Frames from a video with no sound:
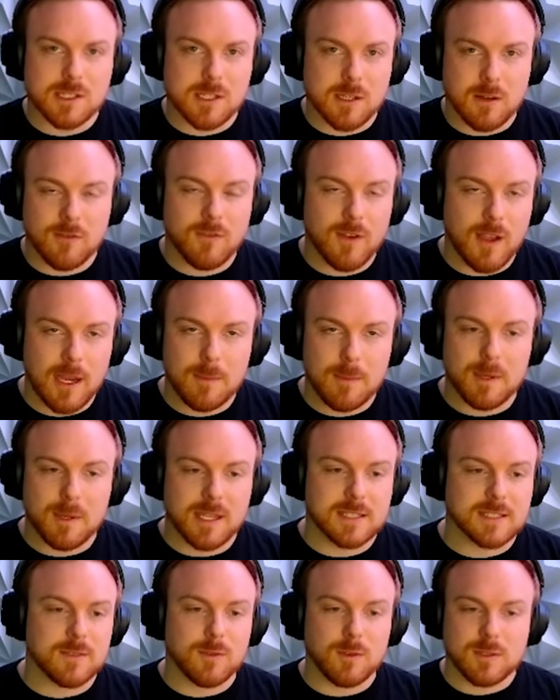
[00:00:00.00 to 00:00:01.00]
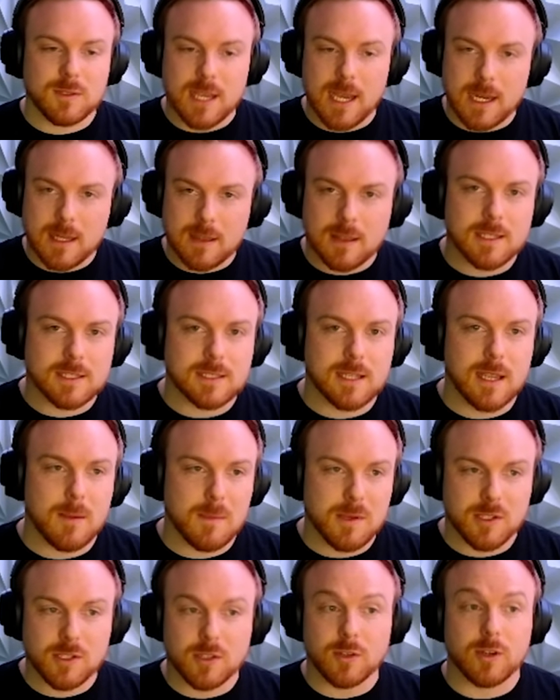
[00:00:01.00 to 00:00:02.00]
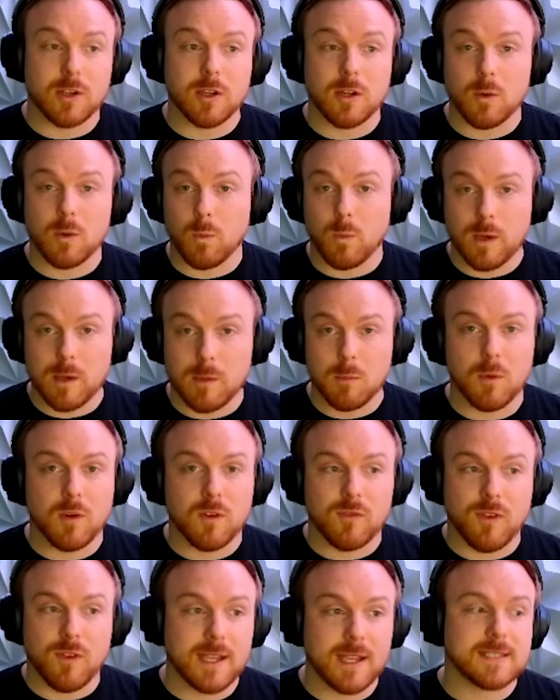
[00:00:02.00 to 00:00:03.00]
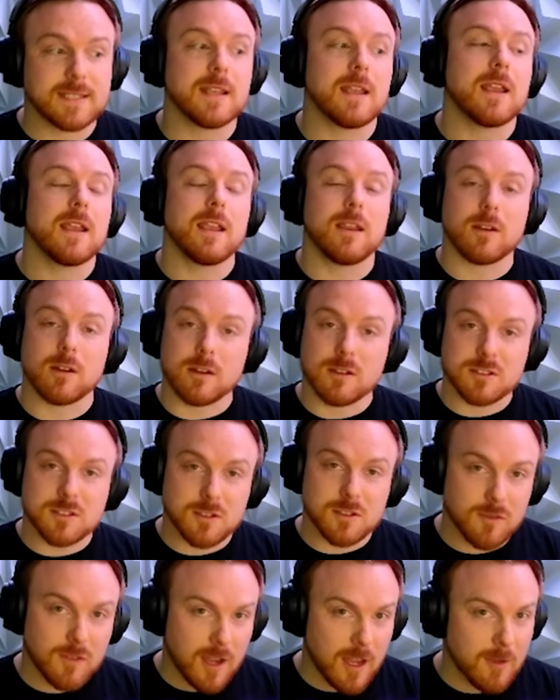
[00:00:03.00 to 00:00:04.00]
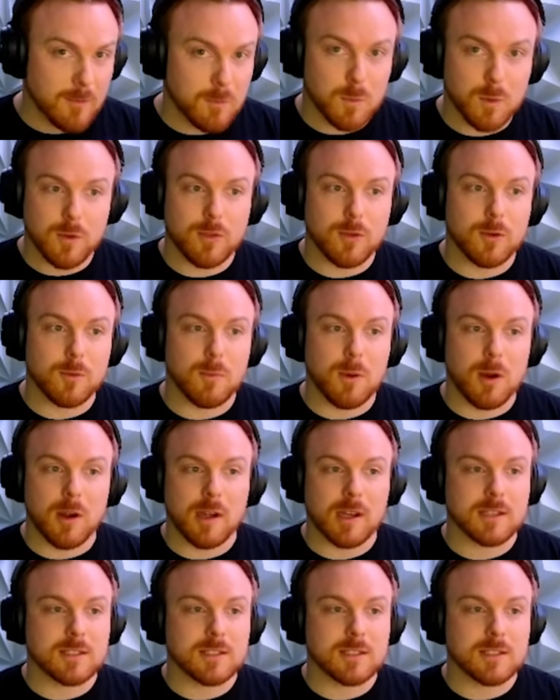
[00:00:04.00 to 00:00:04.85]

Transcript: in a fight because if you take less damage, you're going to win more fights. you're going to survive more third parties.